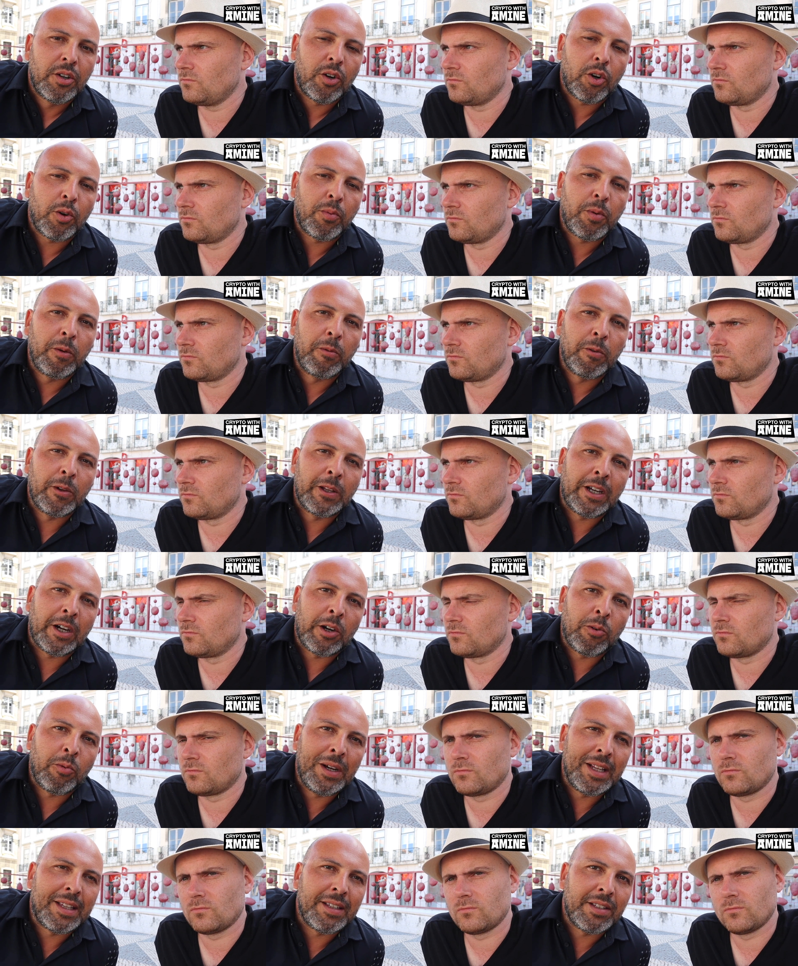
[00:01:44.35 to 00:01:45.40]
Speaker 1: or people that are
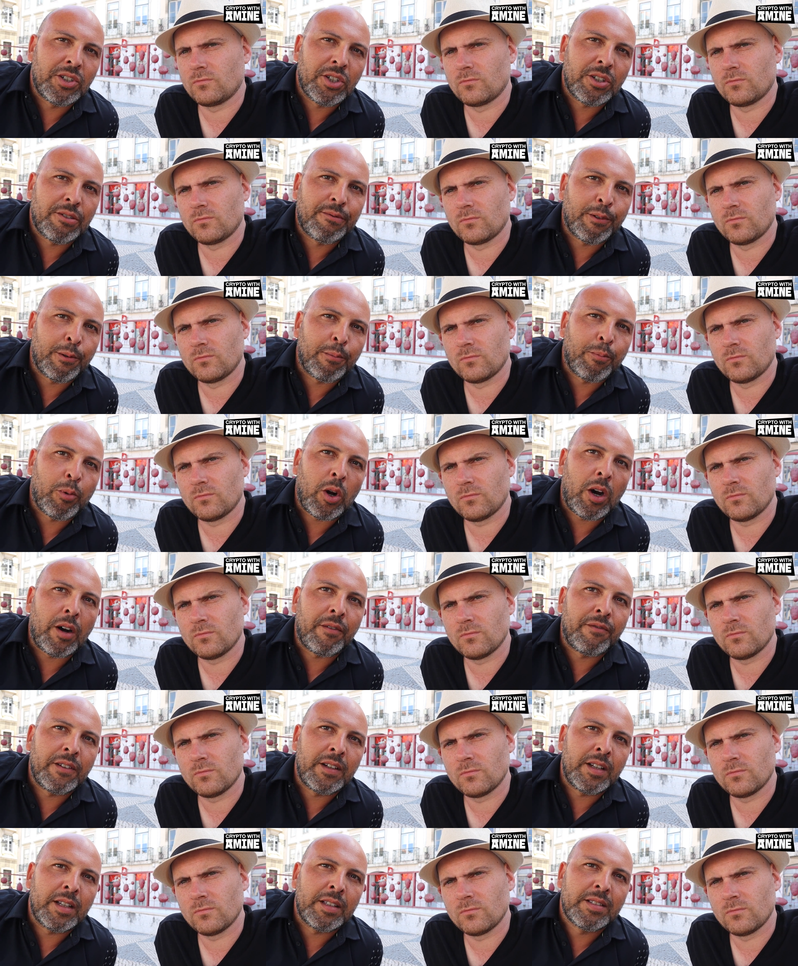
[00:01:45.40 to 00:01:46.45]
waiting just for
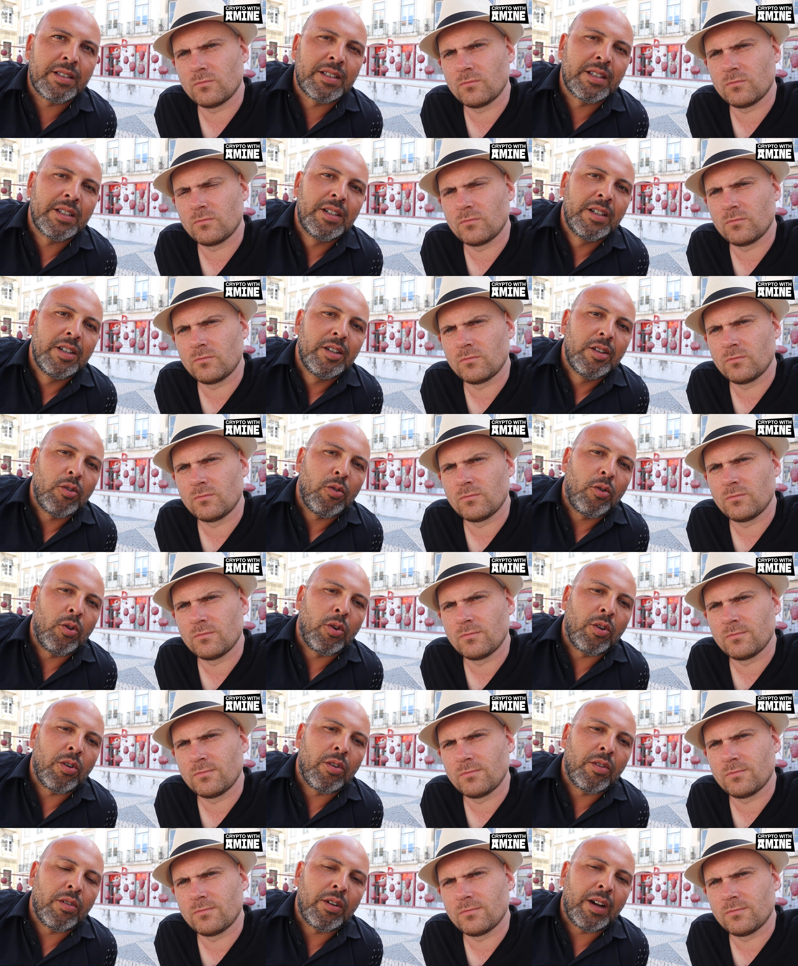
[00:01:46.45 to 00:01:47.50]
profits,
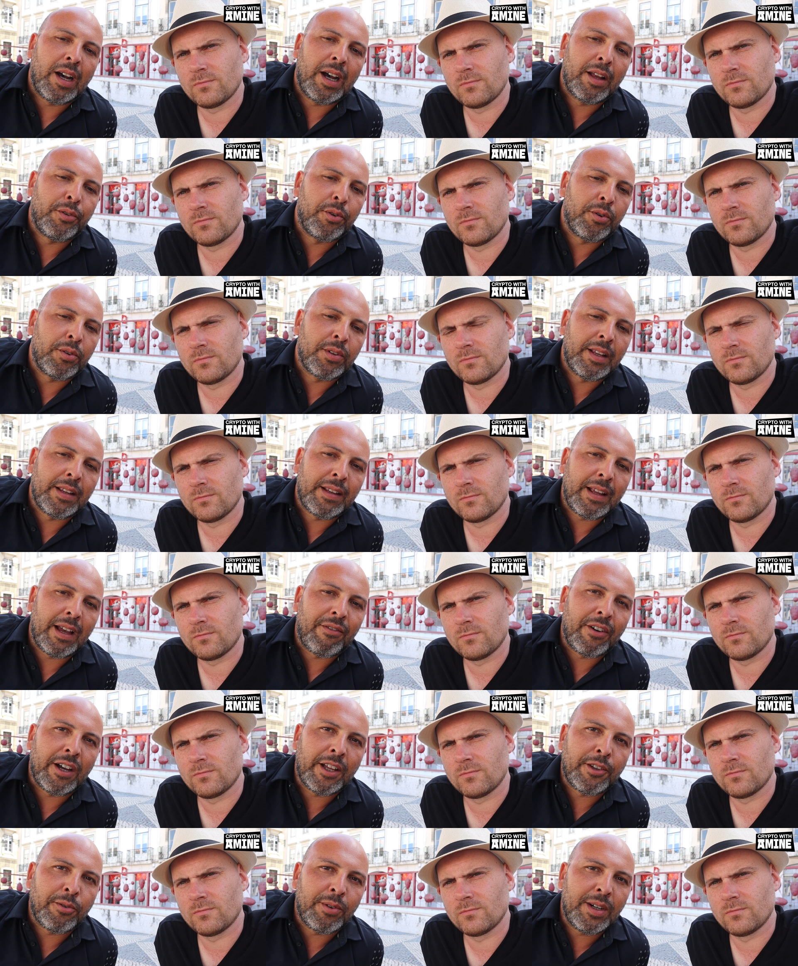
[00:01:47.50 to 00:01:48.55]
or other that have
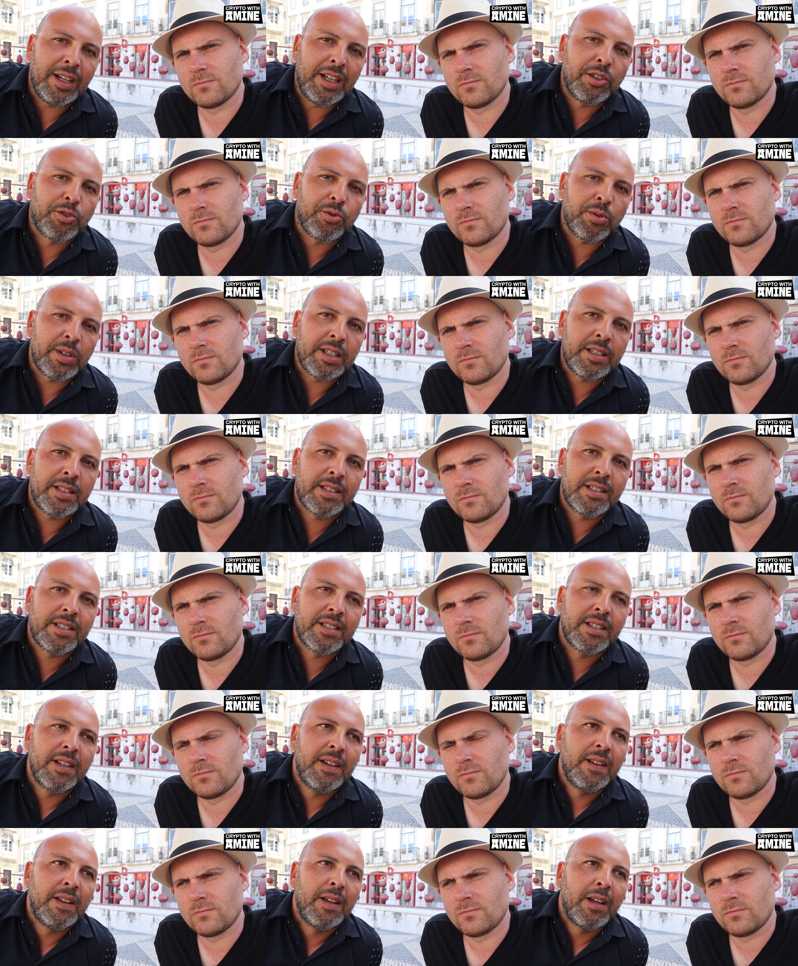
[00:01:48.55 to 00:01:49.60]
other interests.
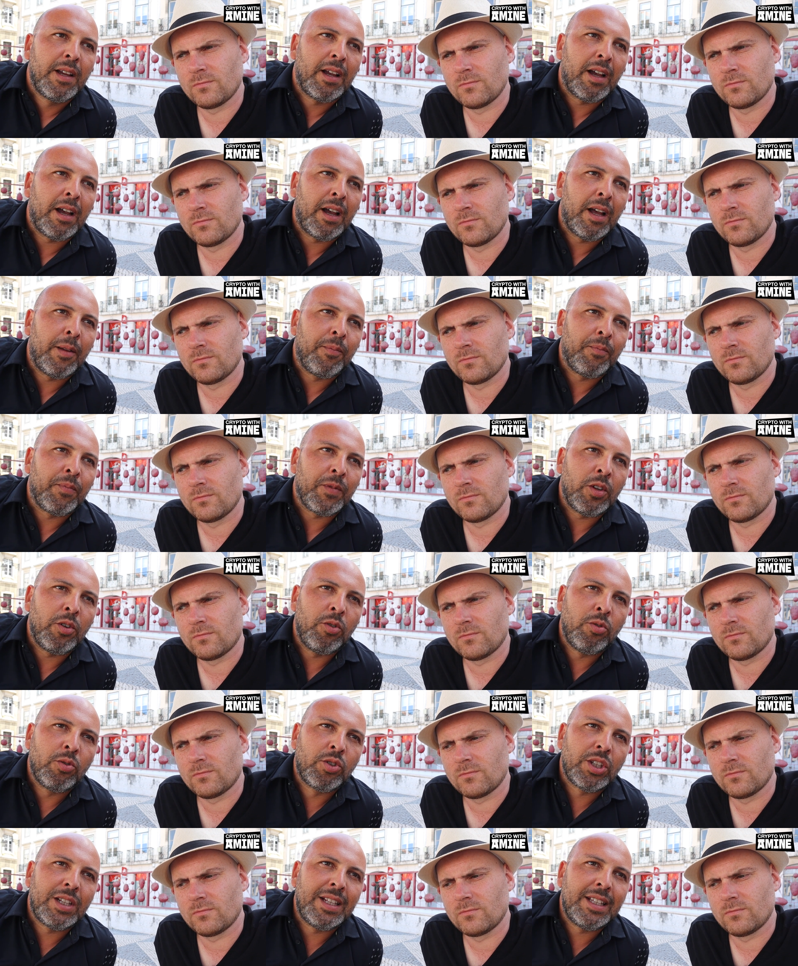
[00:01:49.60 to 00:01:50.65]
Um,
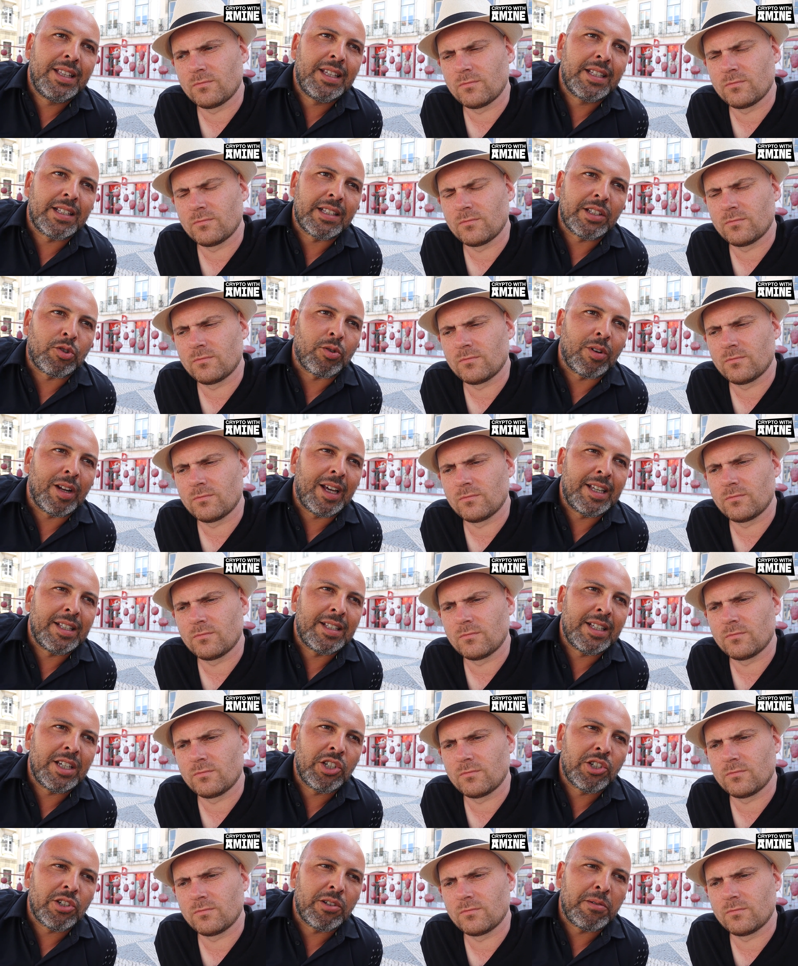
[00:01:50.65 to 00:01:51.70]
usually
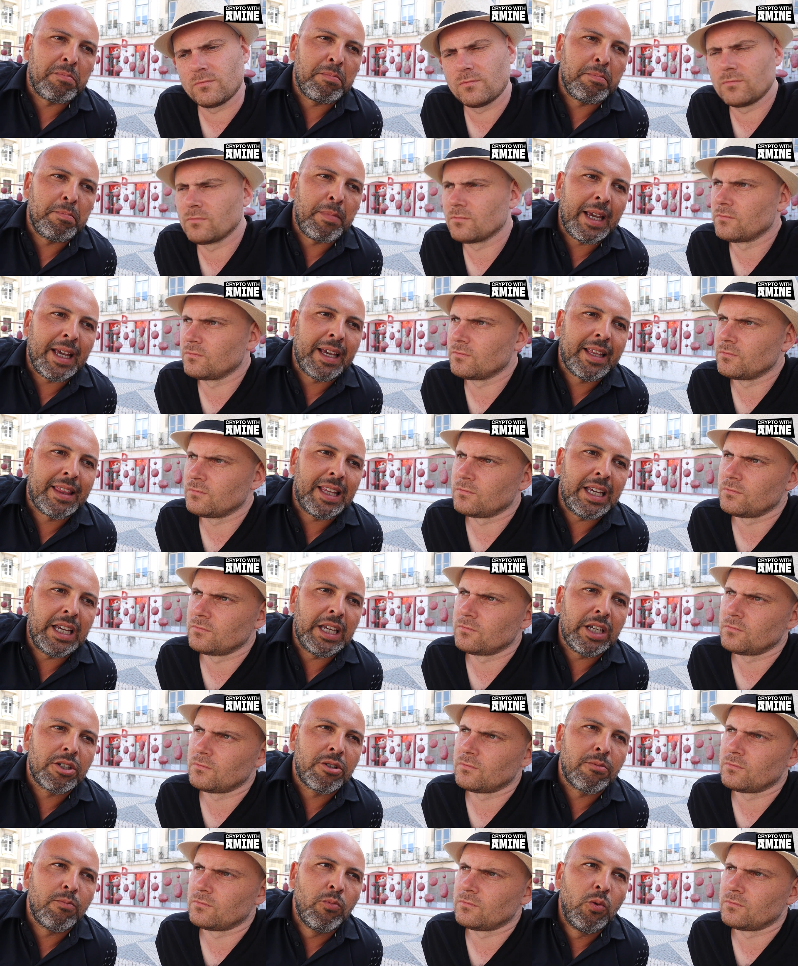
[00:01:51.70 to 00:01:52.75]
decentralization make
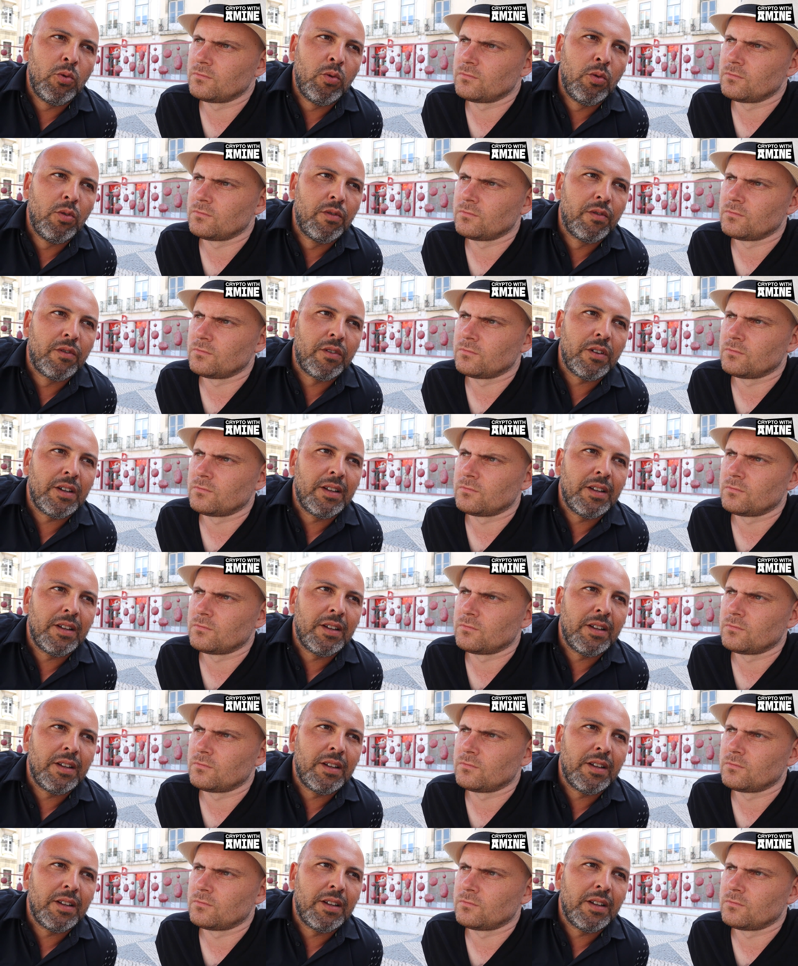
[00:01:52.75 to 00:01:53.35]
things move